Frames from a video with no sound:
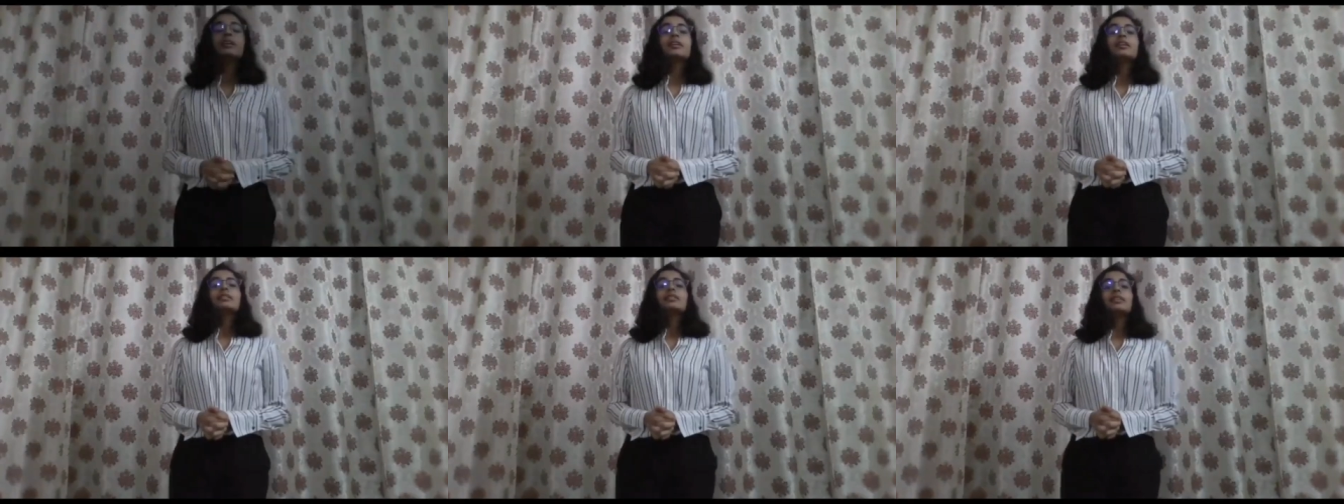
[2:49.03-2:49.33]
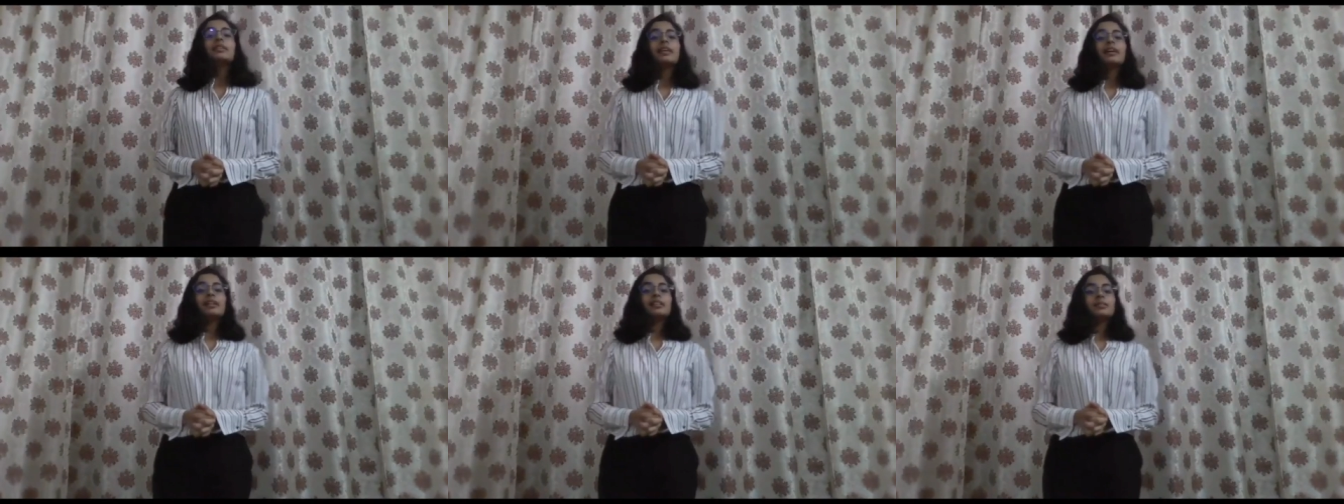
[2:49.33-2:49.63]

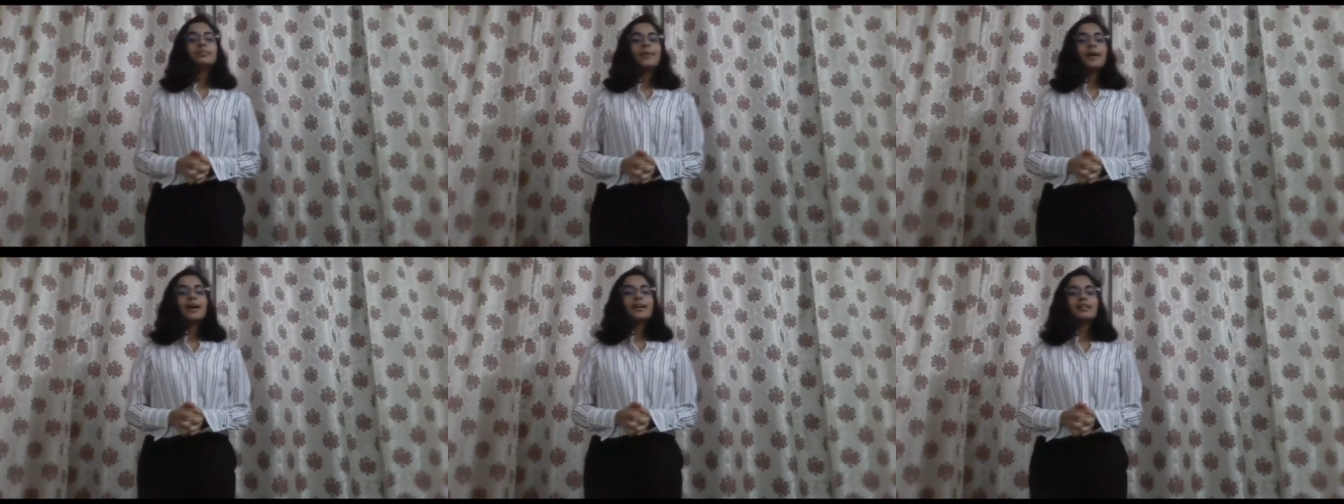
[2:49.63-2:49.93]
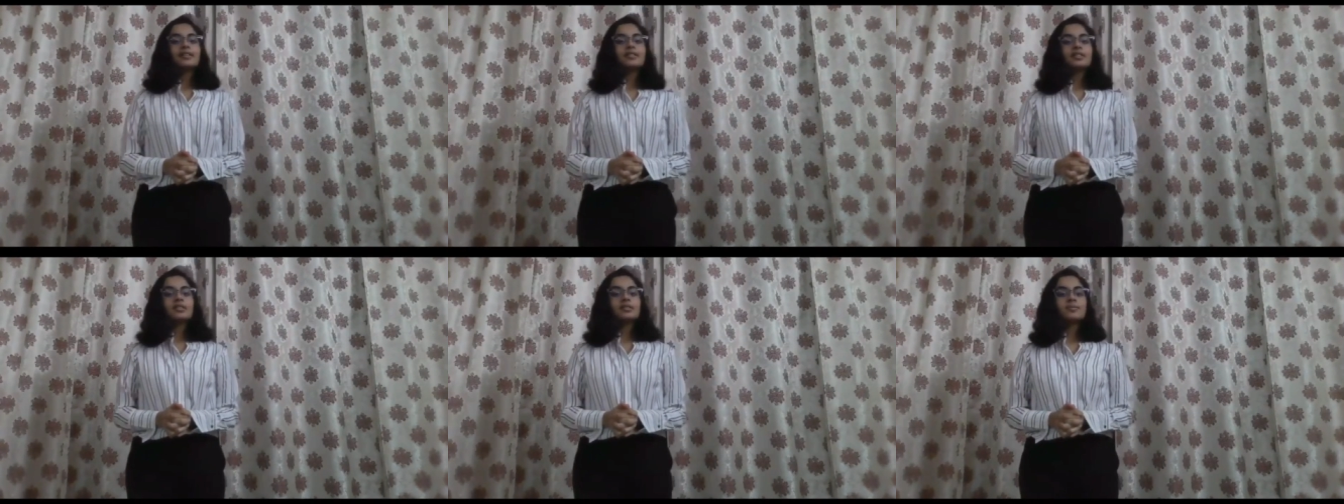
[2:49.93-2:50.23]
Realth Band is a
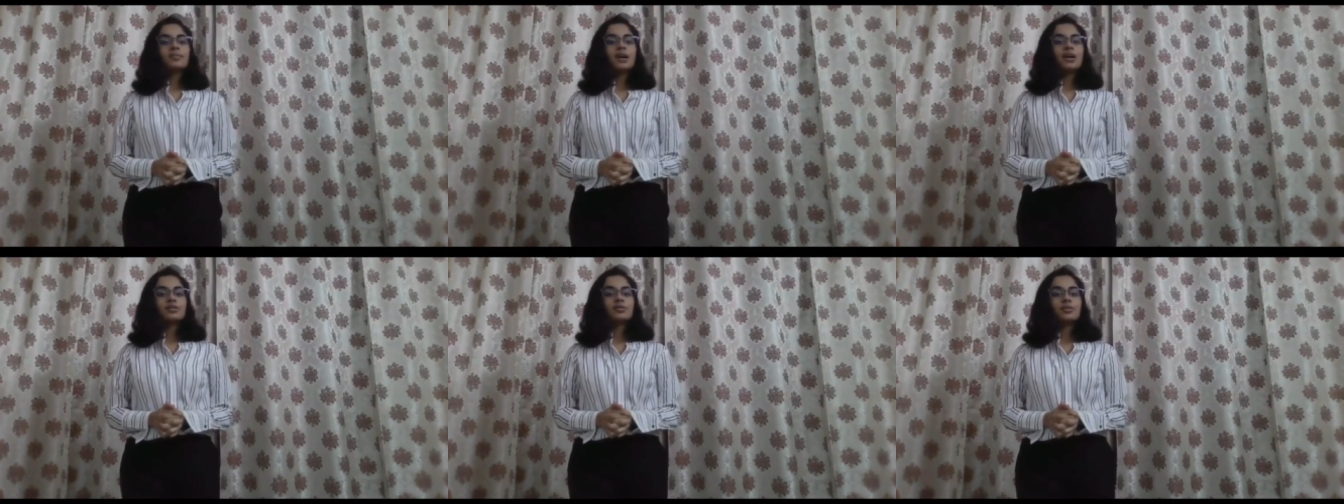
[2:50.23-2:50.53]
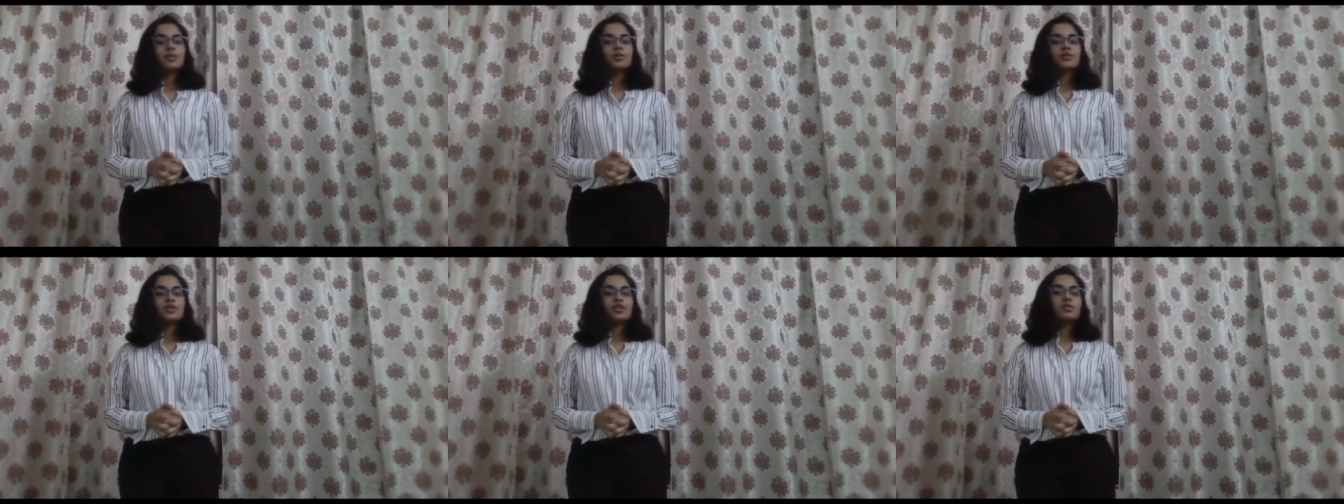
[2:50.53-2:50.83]
smartwatch
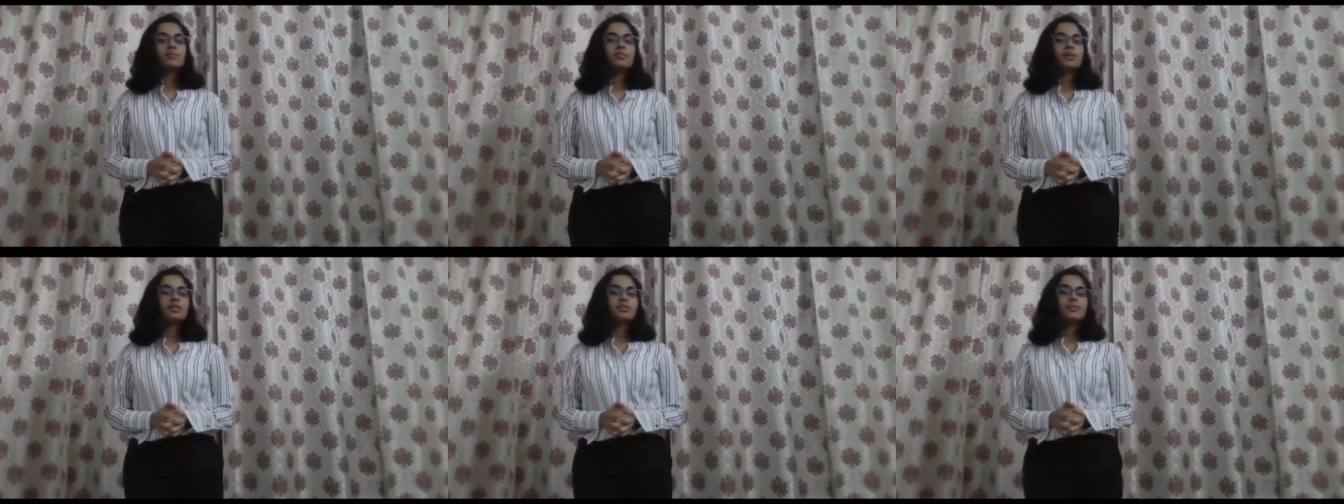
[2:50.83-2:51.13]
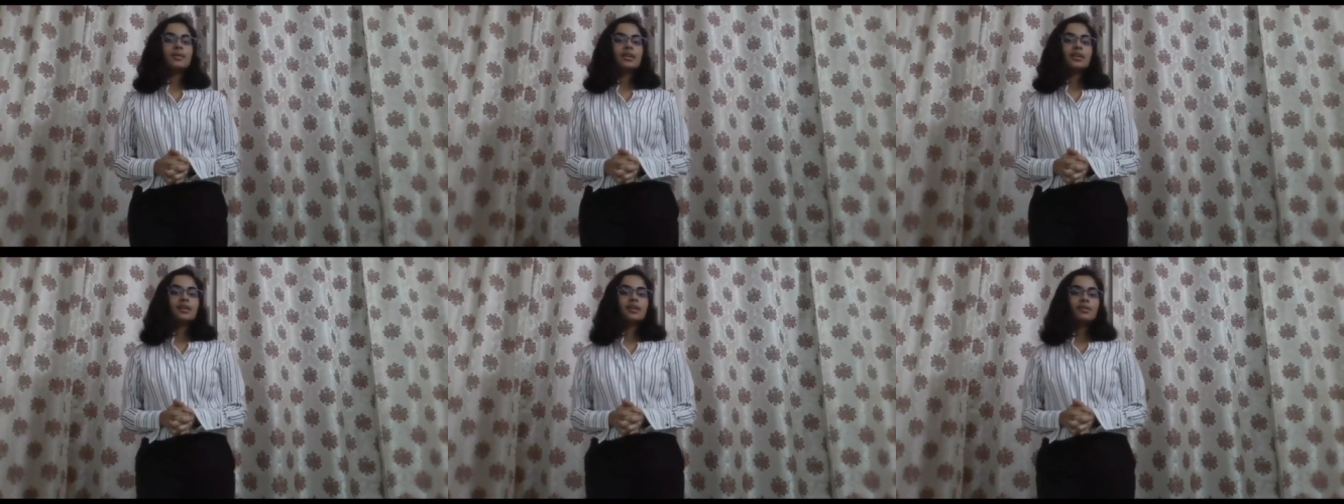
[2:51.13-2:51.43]
inbuilt medical
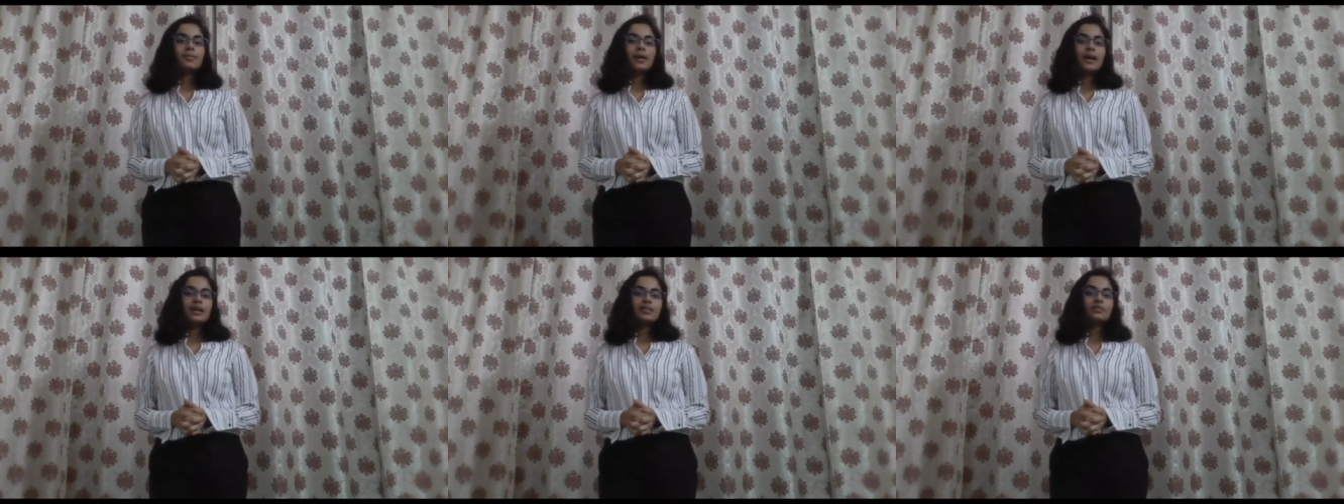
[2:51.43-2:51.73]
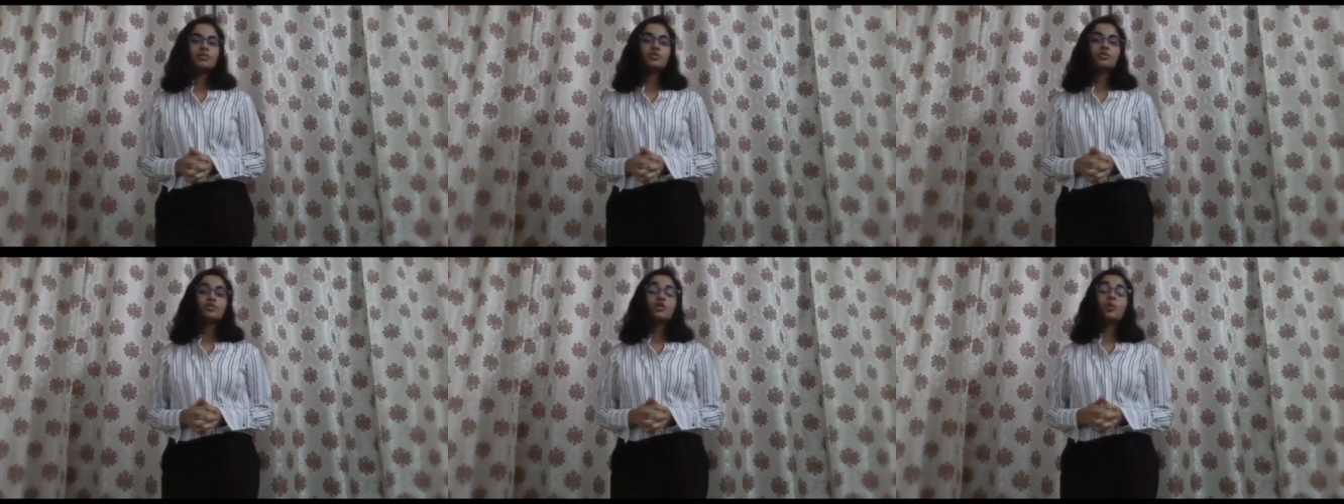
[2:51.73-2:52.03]
band whose
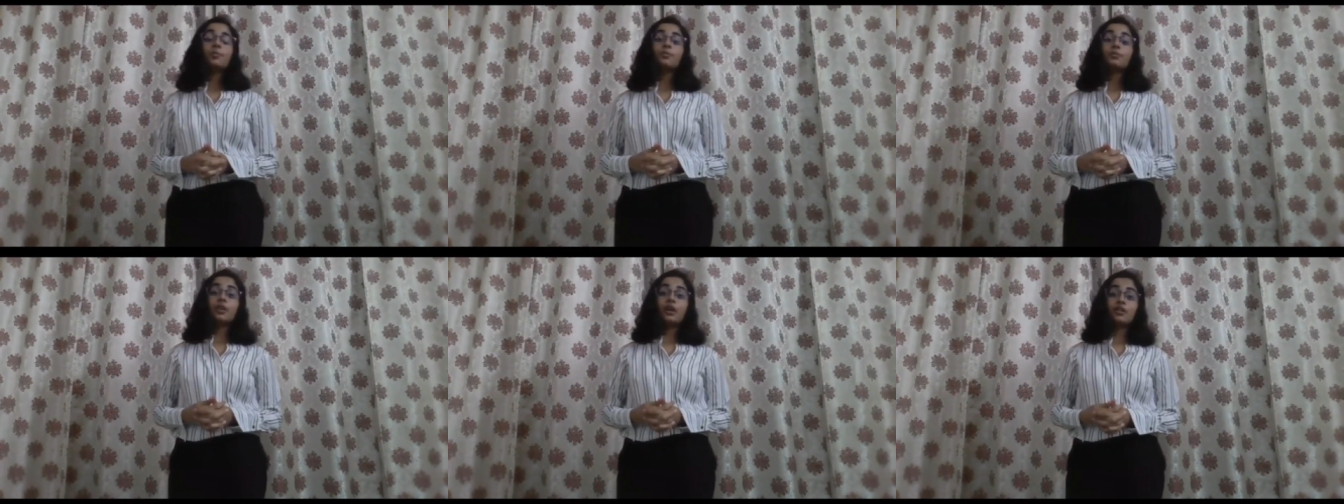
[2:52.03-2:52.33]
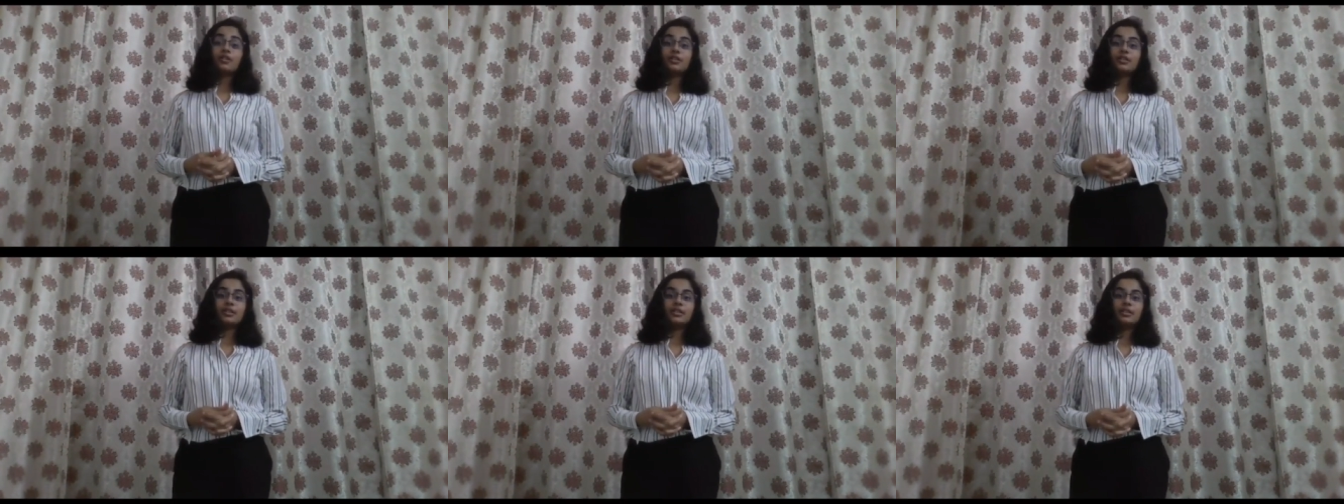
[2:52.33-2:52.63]
top
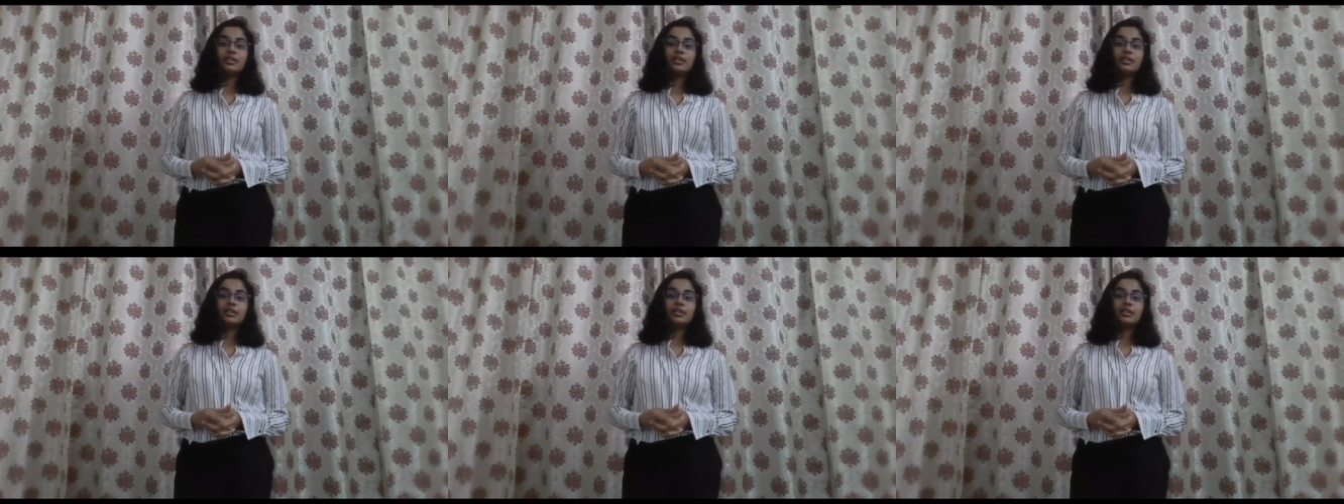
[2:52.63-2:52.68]
priority